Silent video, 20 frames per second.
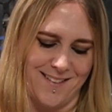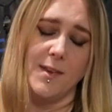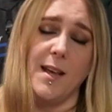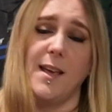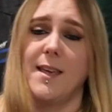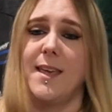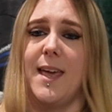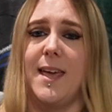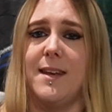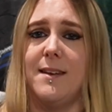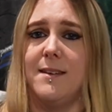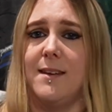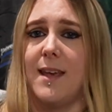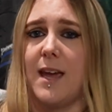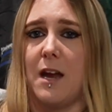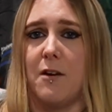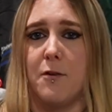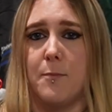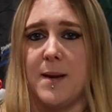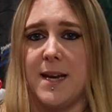Again,
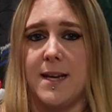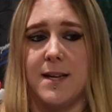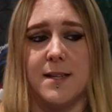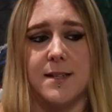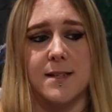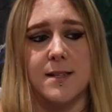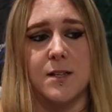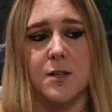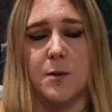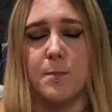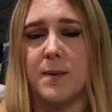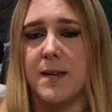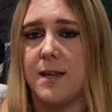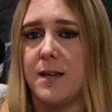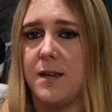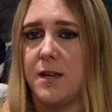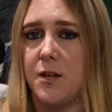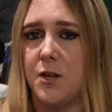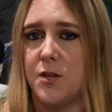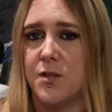carabiners could be
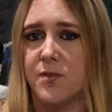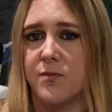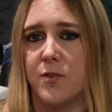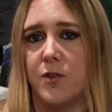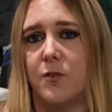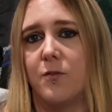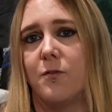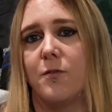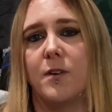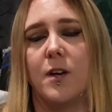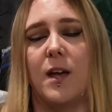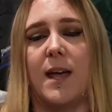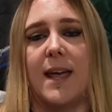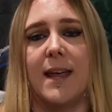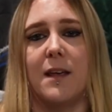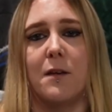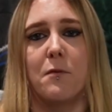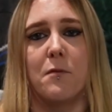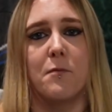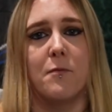useful for
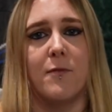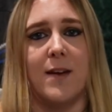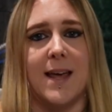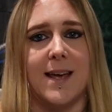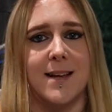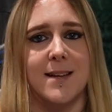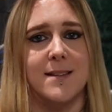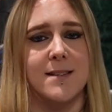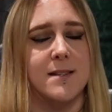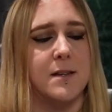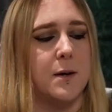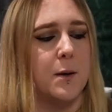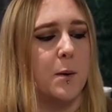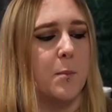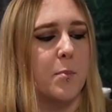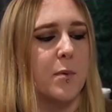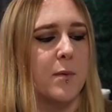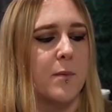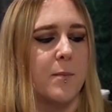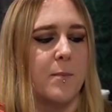hanging flags up.